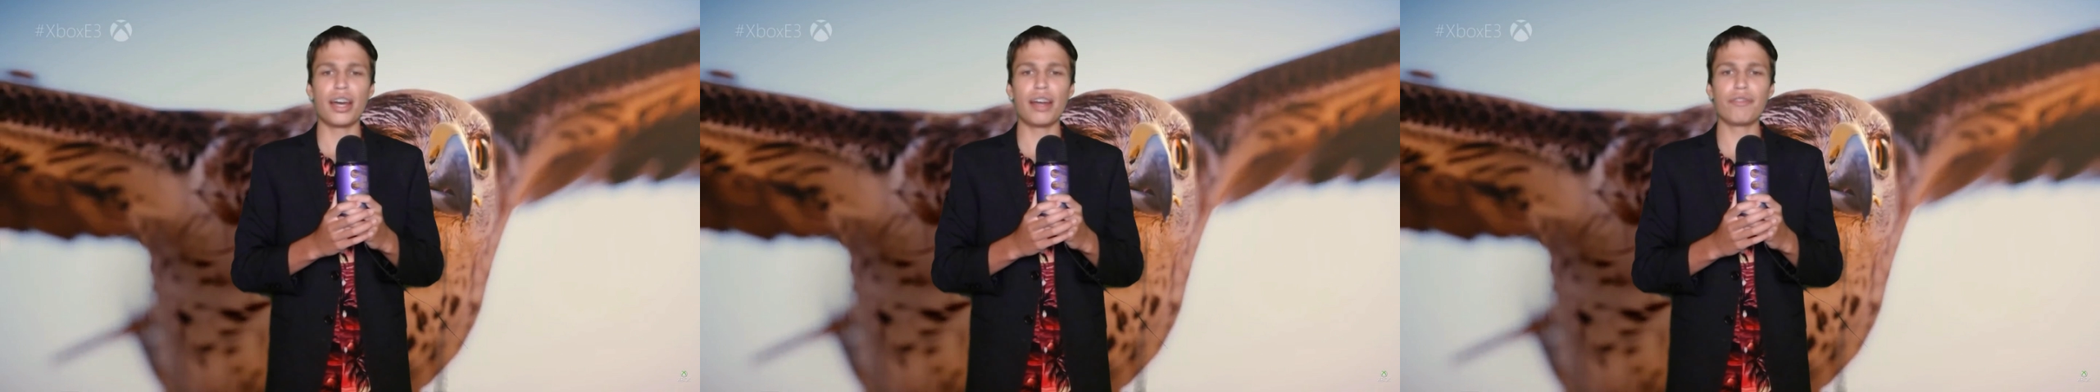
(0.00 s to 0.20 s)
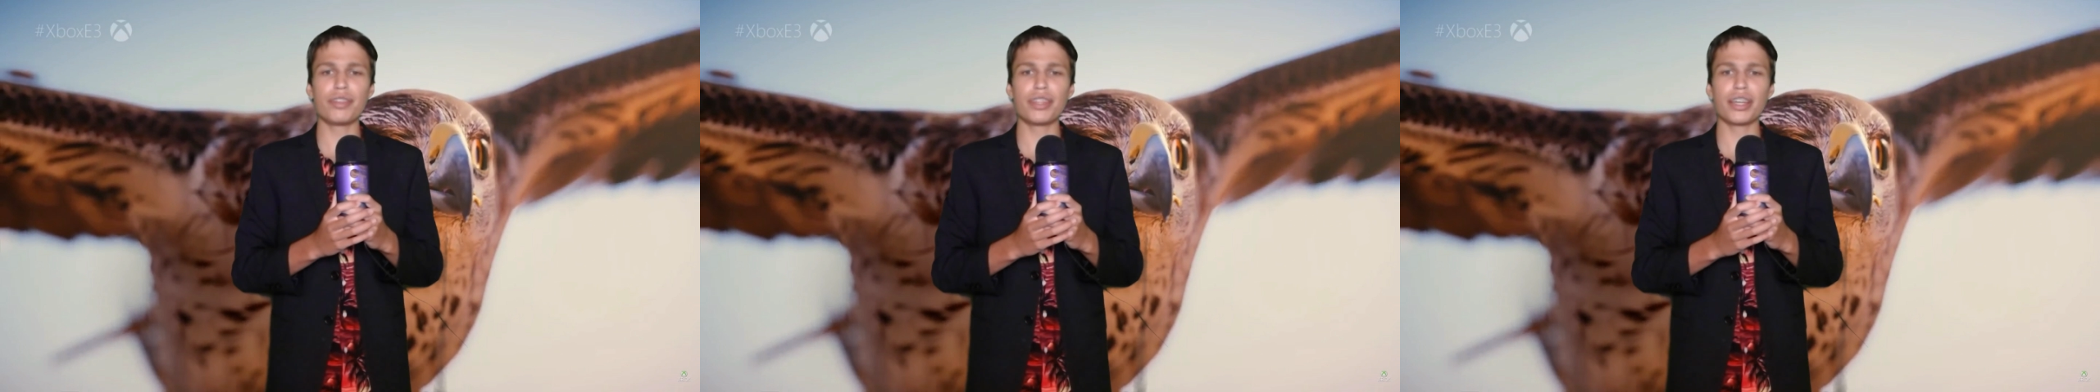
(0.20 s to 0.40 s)

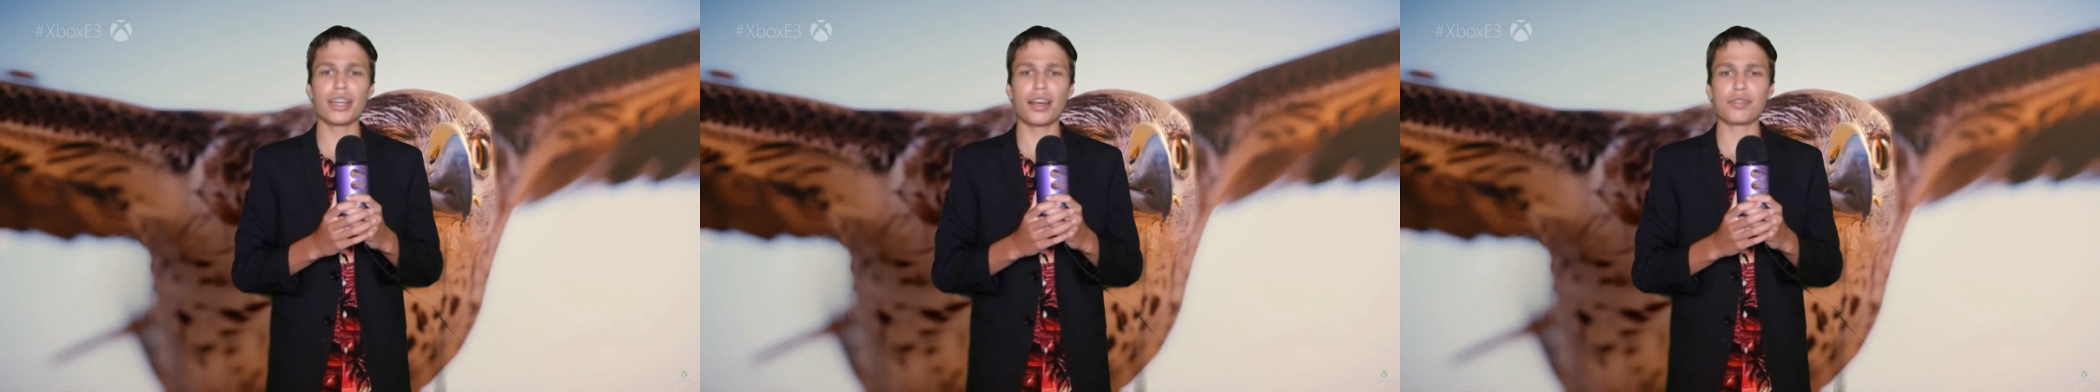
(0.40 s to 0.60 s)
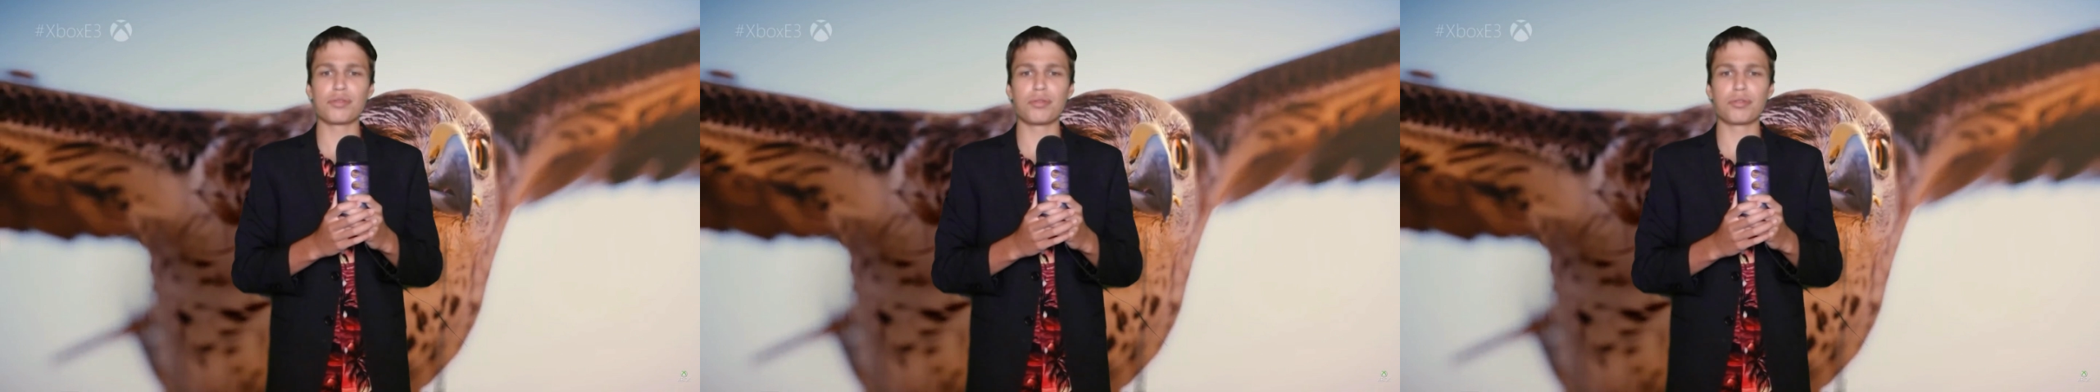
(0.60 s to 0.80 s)

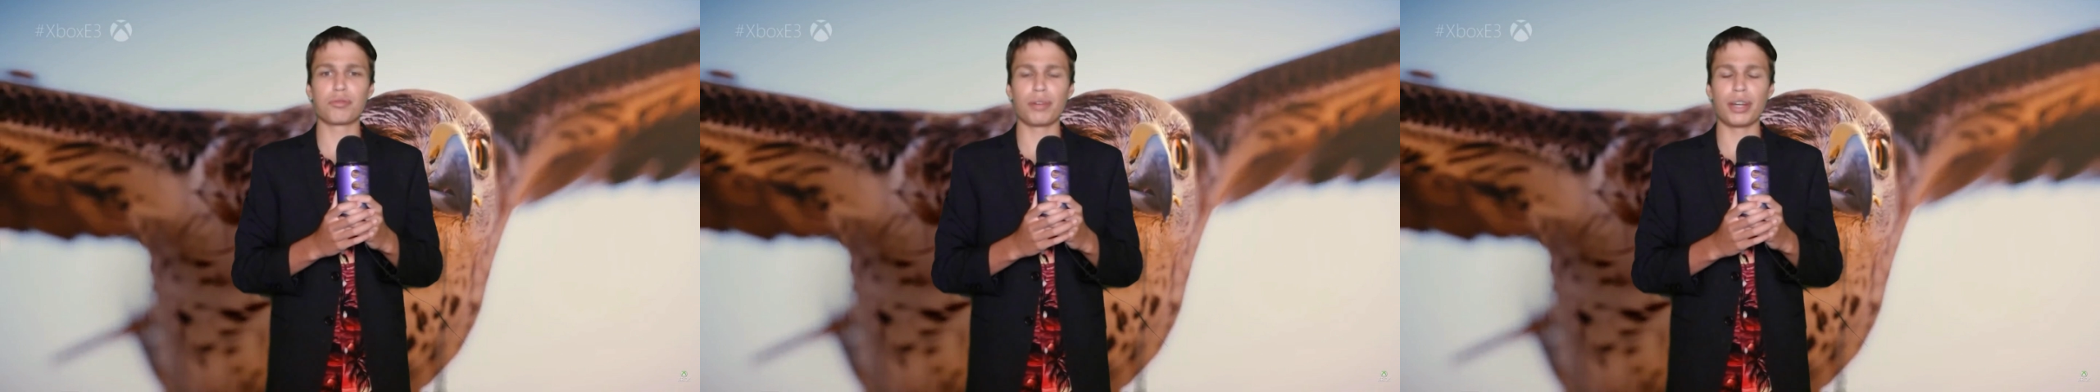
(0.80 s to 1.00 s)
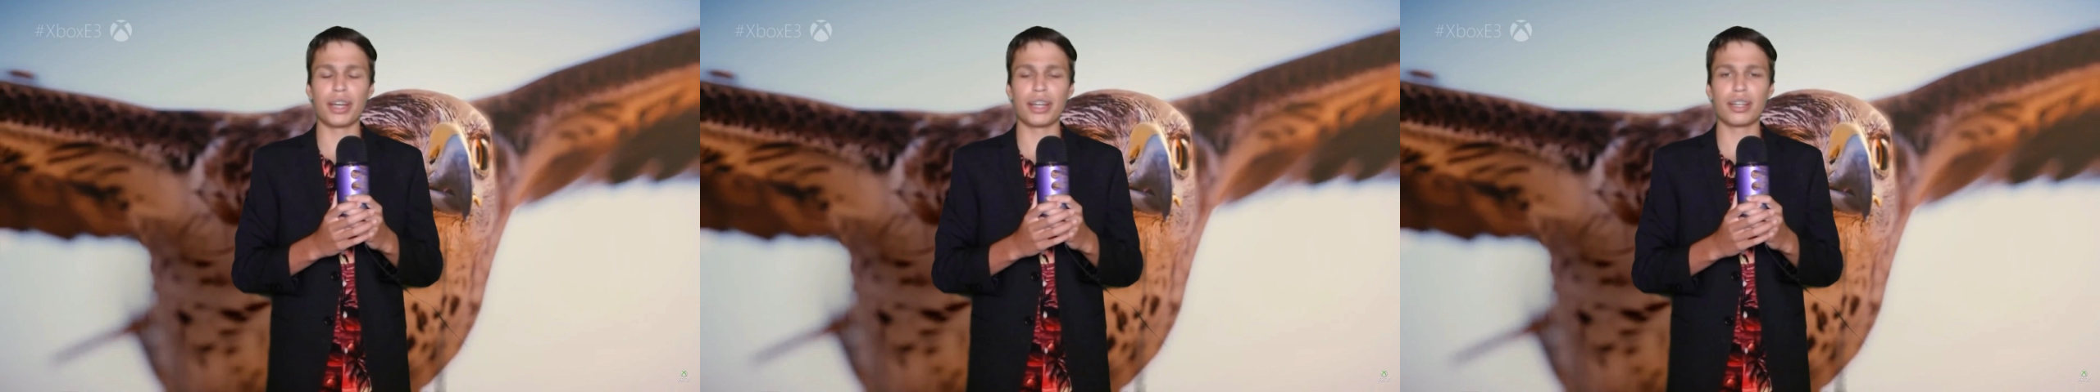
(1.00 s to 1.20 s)
Everything else is
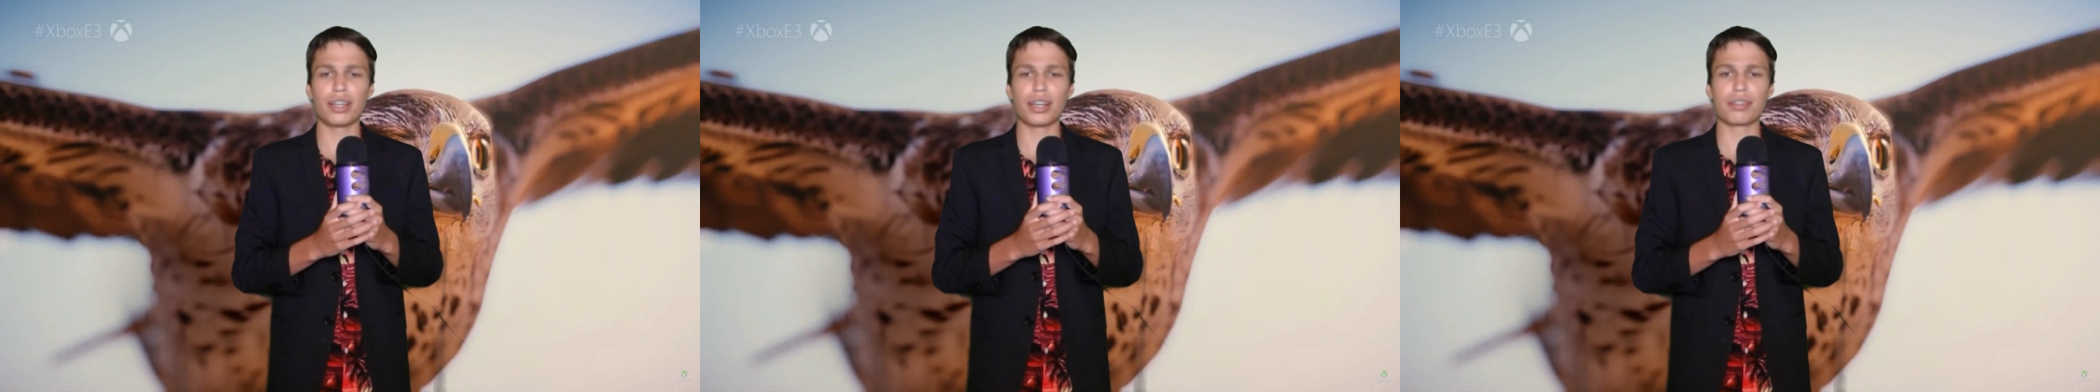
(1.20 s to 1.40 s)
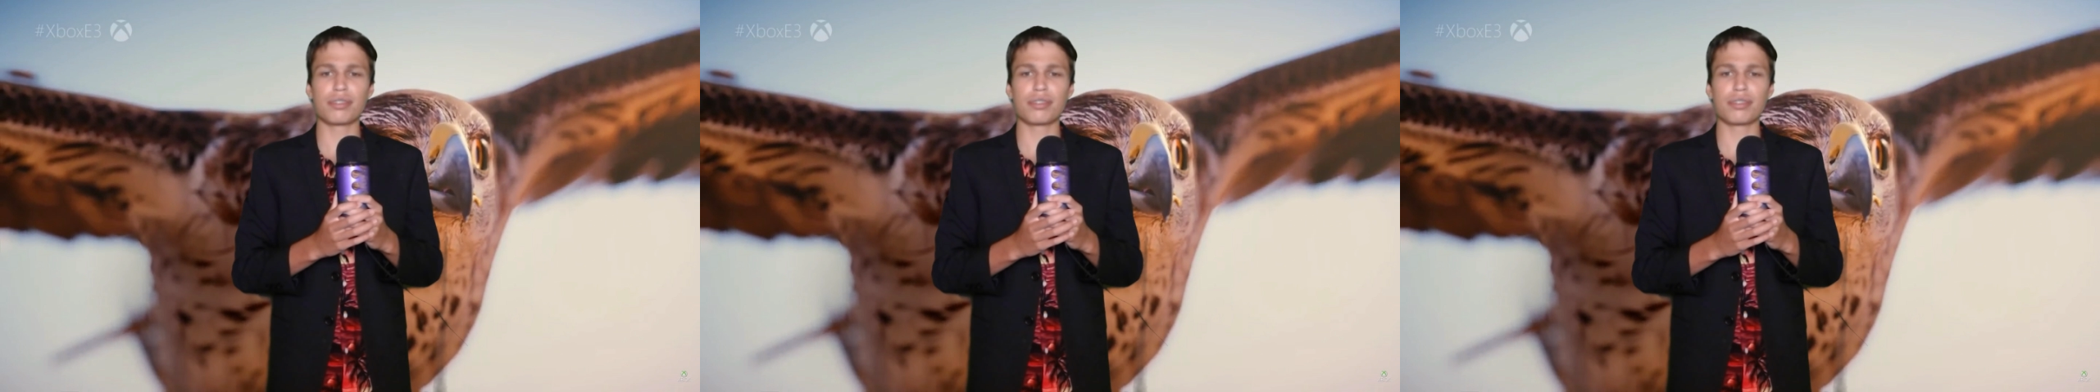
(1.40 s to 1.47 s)
great,